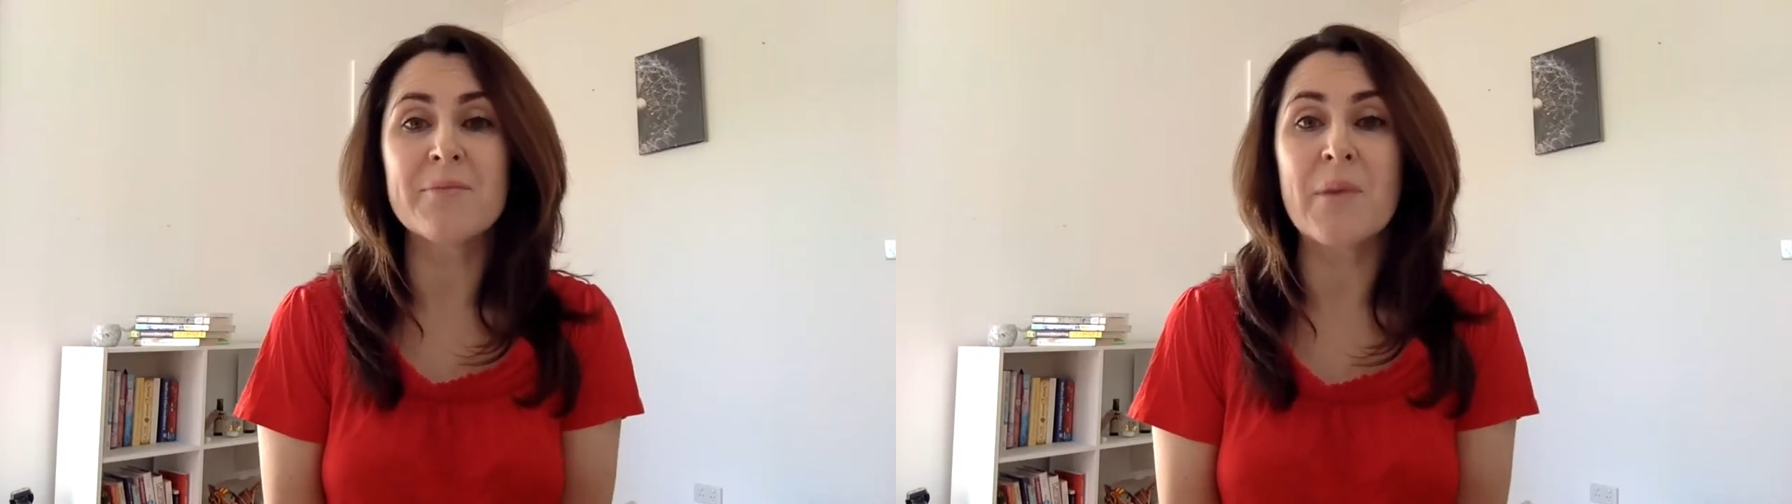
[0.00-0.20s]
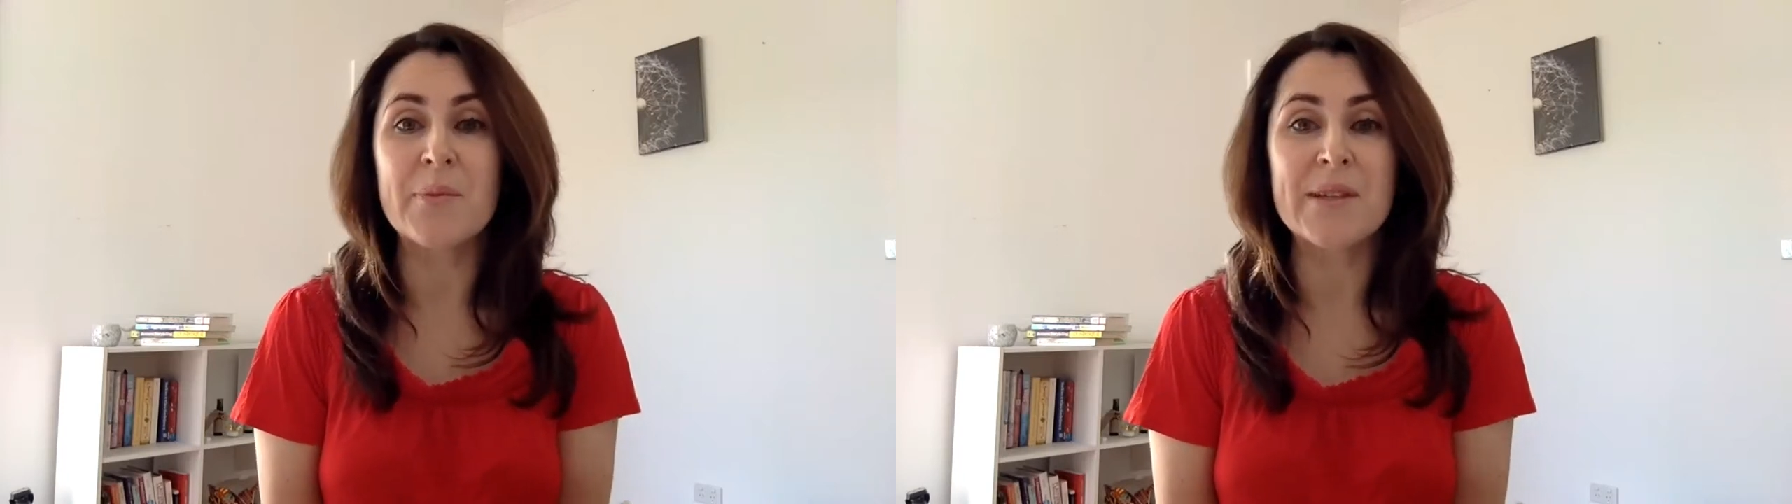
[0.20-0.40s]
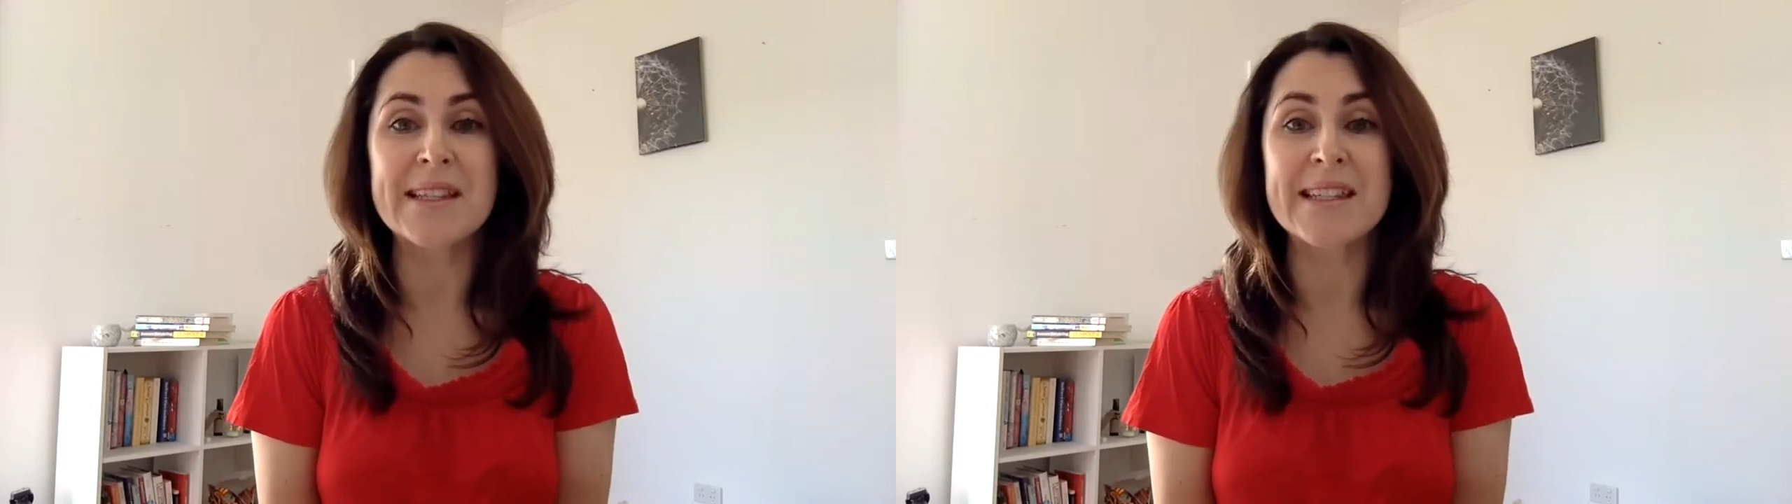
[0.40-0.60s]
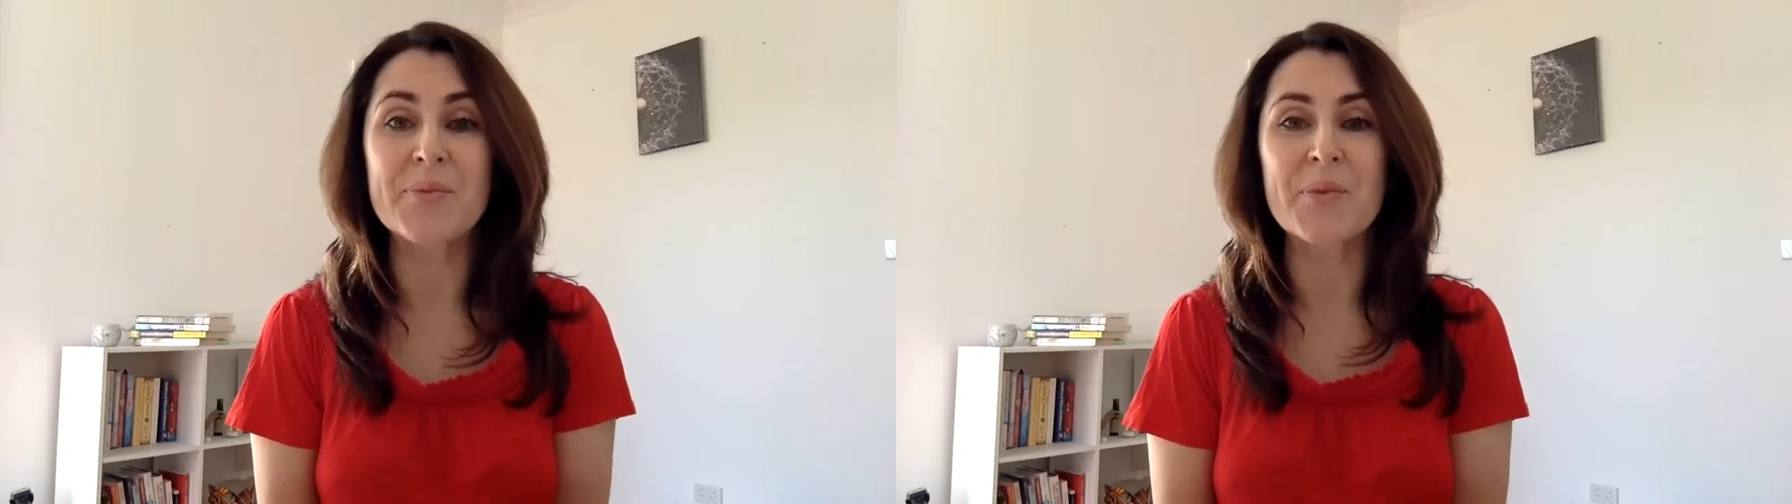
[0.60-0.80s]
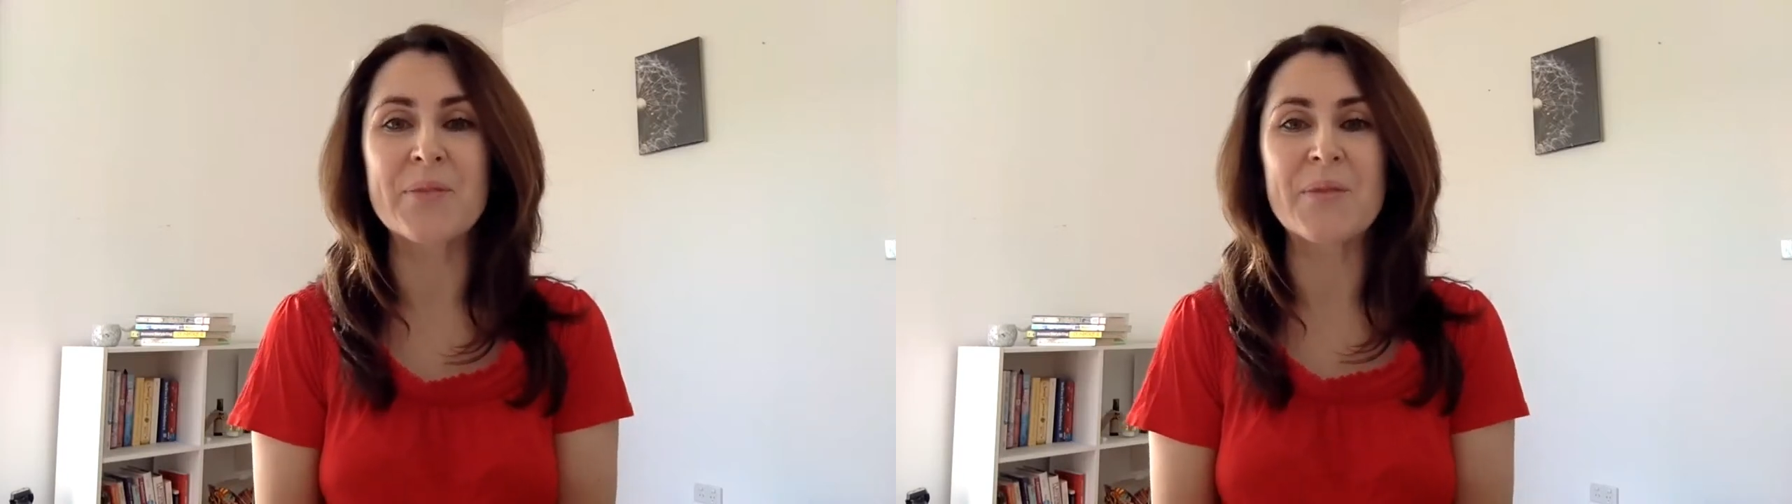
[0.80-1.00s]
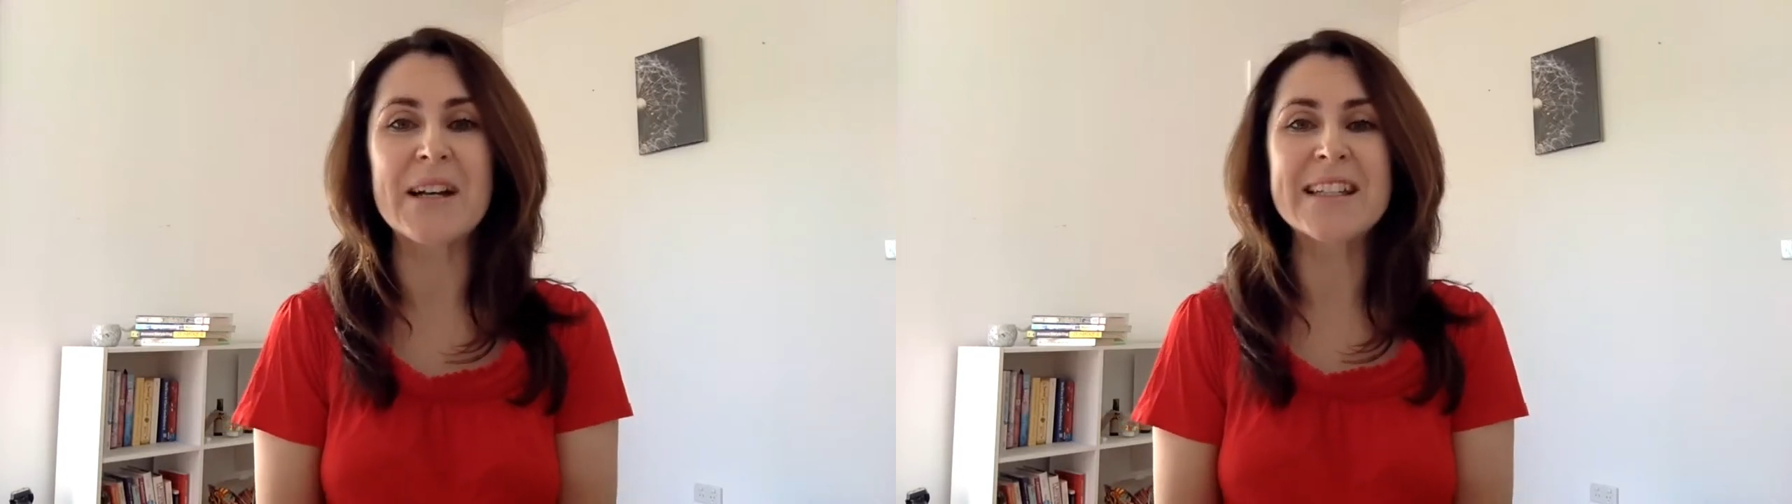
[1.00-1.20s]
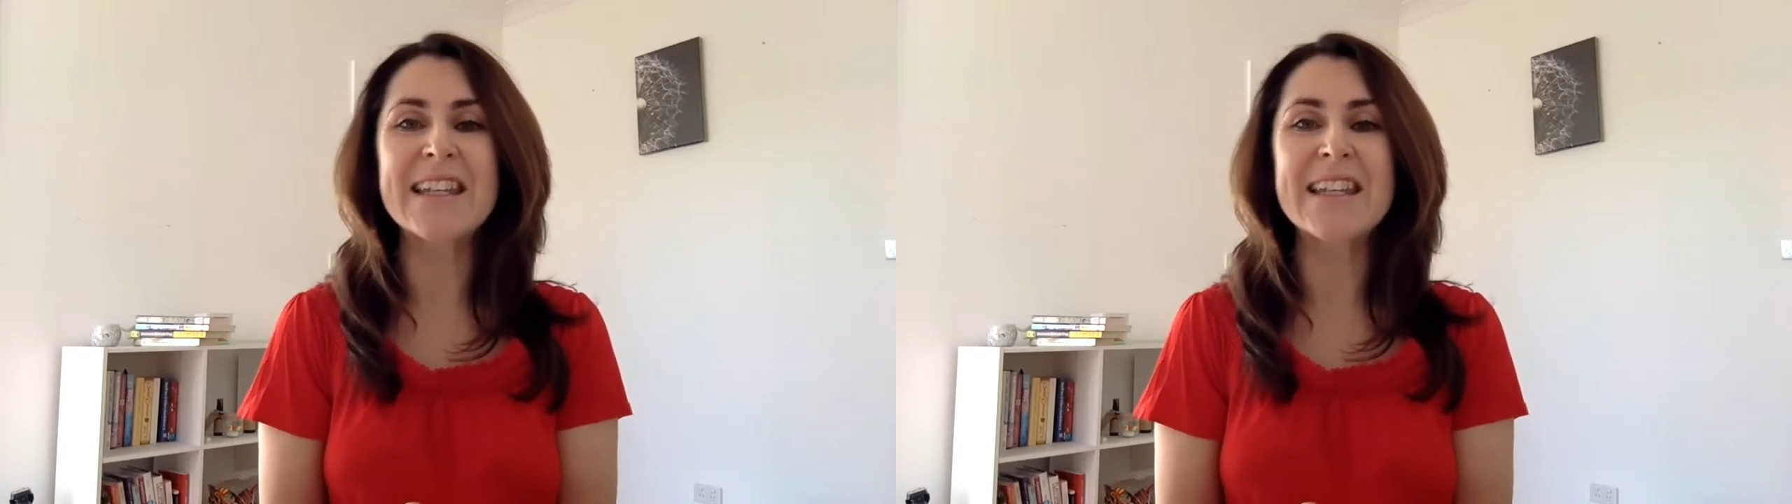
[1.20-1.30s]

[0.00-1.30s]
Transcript: my business pretty much